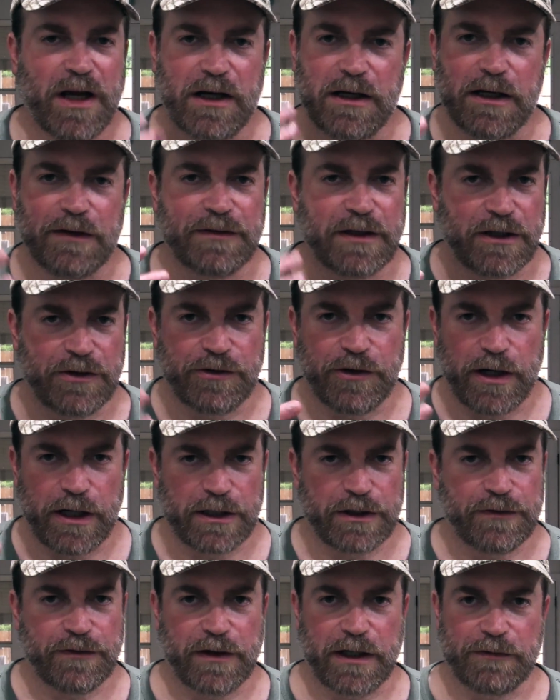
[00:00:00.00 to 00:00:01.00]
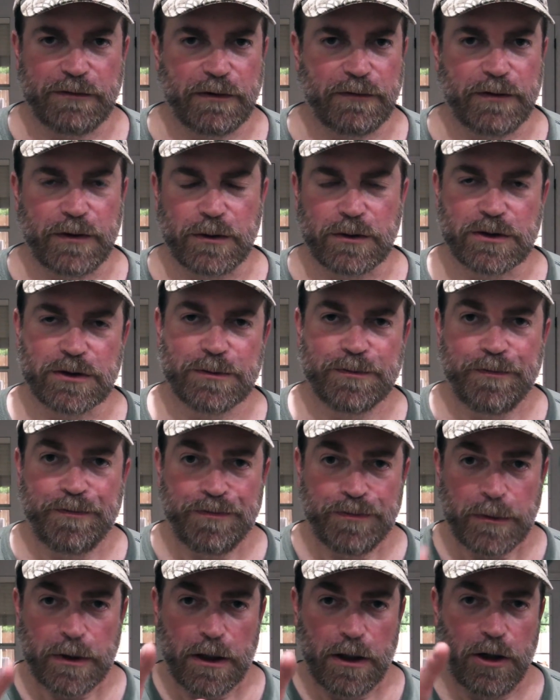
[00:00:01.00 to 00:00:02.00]
Love that dry aged flavor, folks.
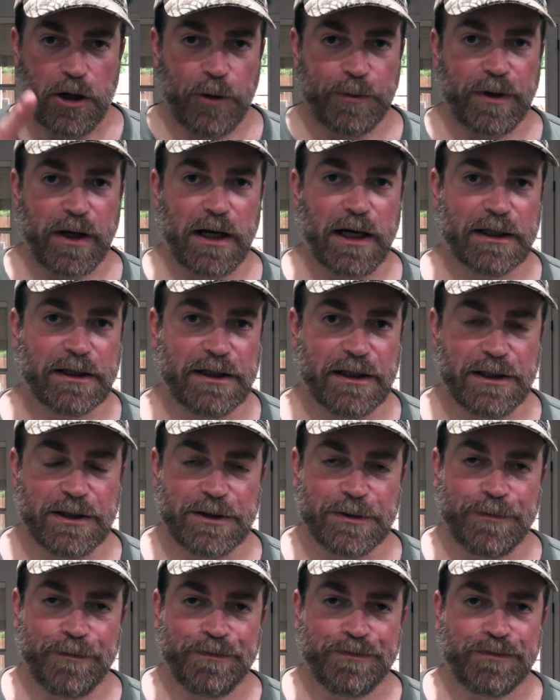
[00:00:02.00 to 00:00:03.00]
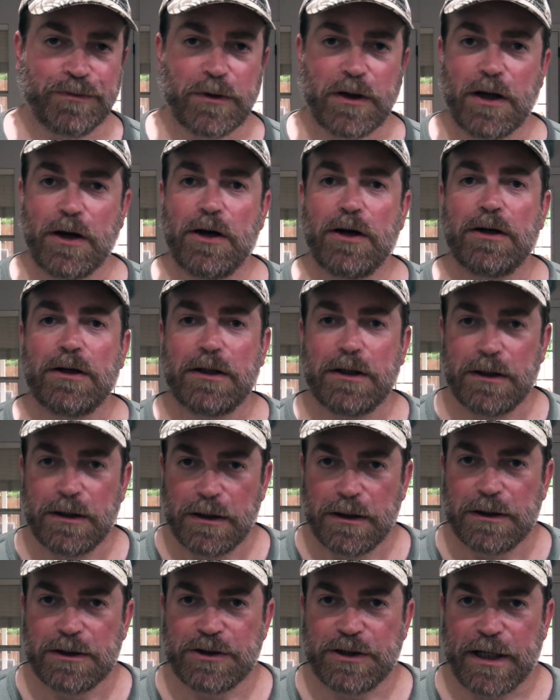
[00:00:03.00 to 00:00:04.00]
Hope y'all like this.
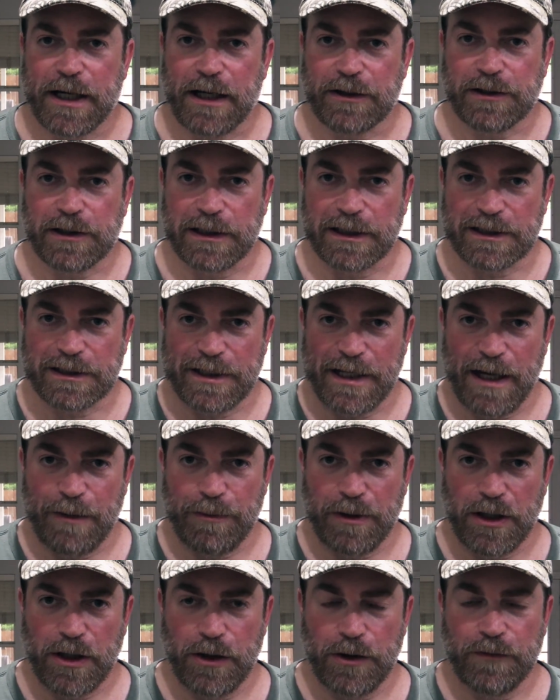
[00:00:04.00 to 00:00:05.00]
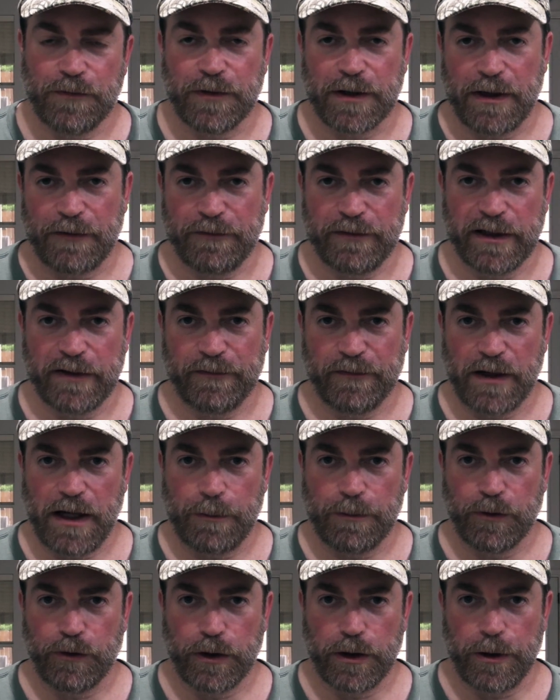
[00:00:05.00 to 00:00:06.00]
Check out the links down below for that
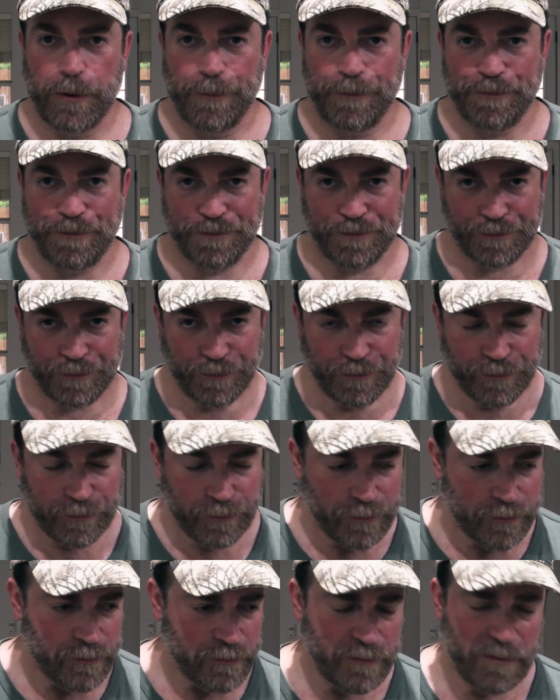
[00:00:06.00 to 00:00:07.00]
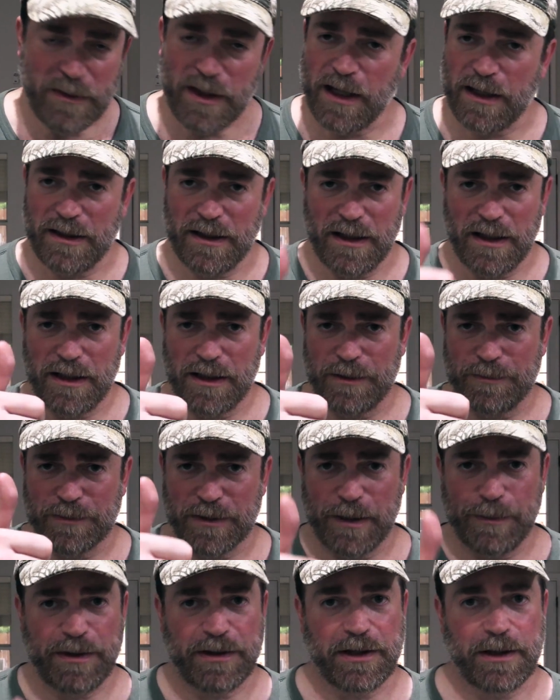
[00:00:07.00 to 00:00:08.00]
flip-flop grill. Uh,
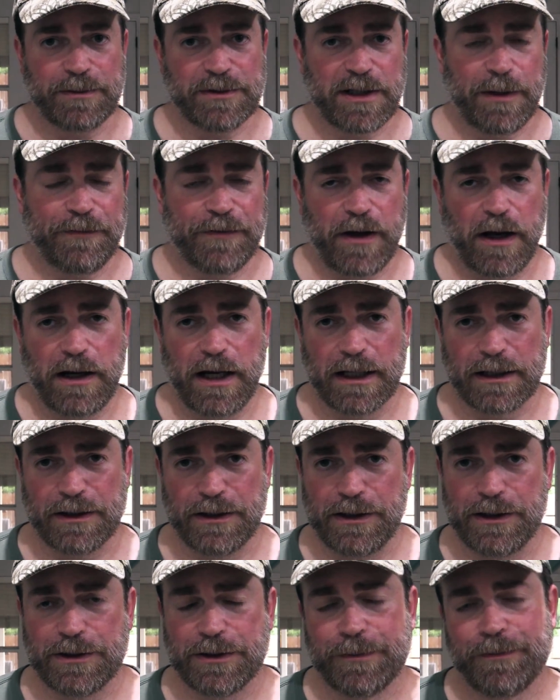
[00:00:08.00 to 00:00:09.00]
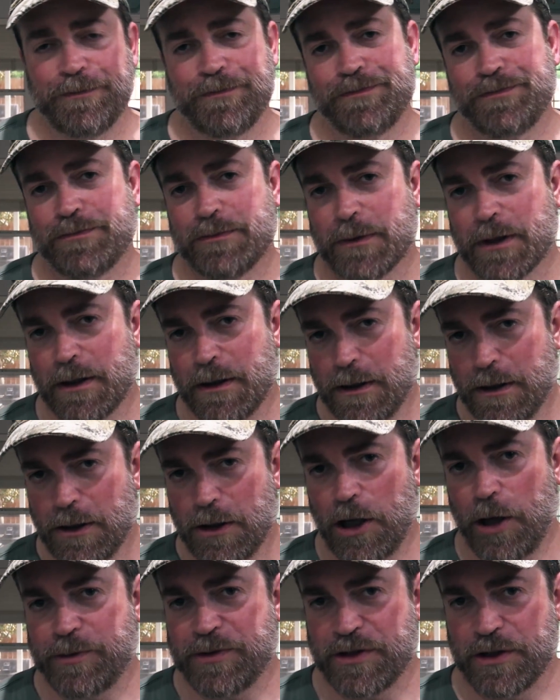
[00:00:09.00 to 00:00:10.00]
give me a thumbs up if y'all like this.
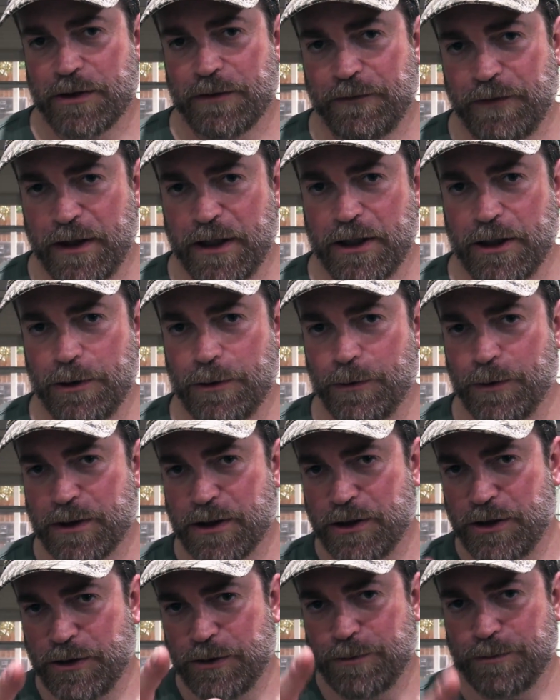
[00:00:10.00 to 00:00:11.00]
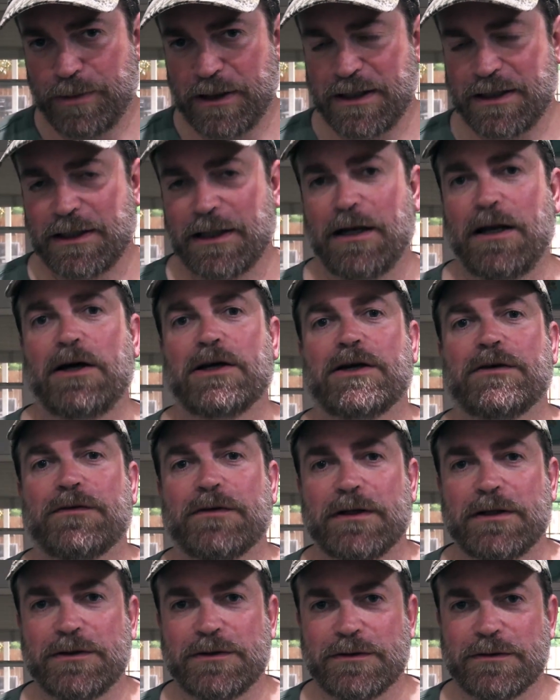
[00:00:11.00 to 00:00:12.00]
Hope you share the video, and when you do, please tell all your
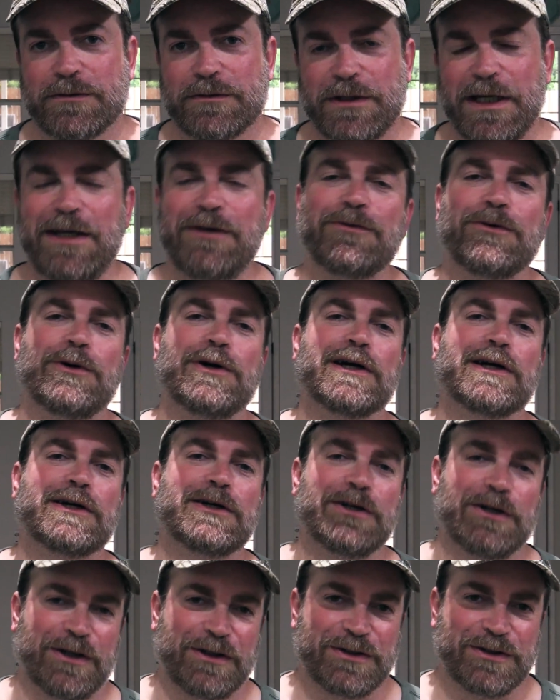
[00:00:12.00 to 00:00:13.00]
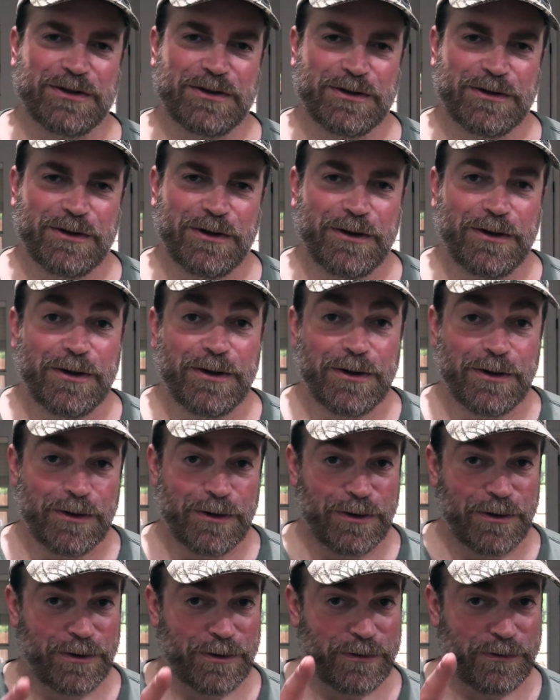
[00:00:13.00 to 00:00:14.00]
friends. T-Roy cooks
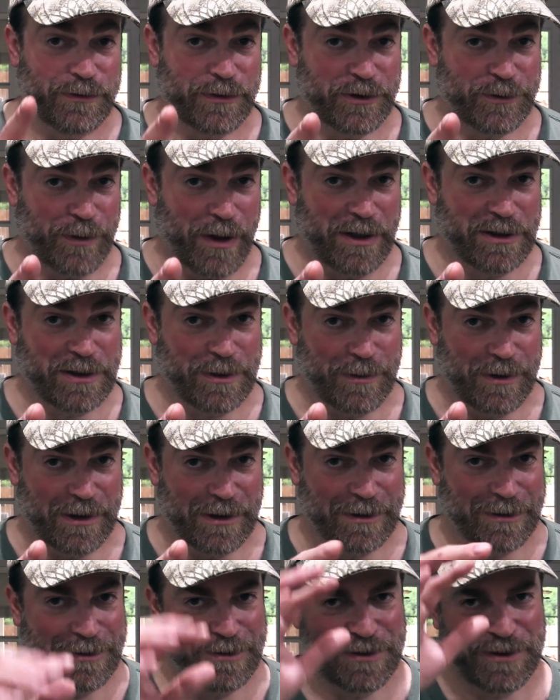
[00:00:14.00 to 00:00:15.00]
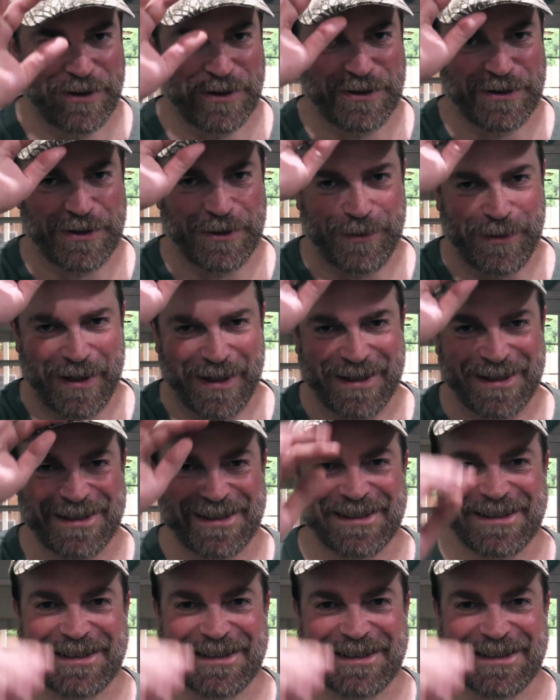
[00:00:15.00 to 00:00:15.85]
responsibly. Cheers, everybody.